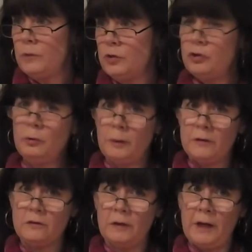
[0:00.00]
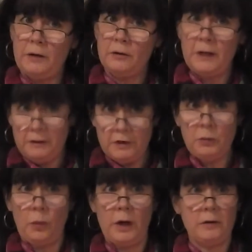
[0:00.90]
2 months later, he
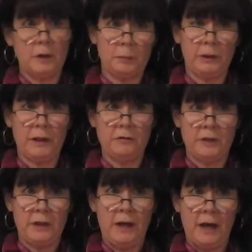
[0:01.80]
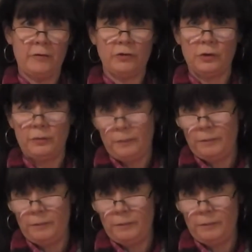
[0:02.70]
did wind up leaving after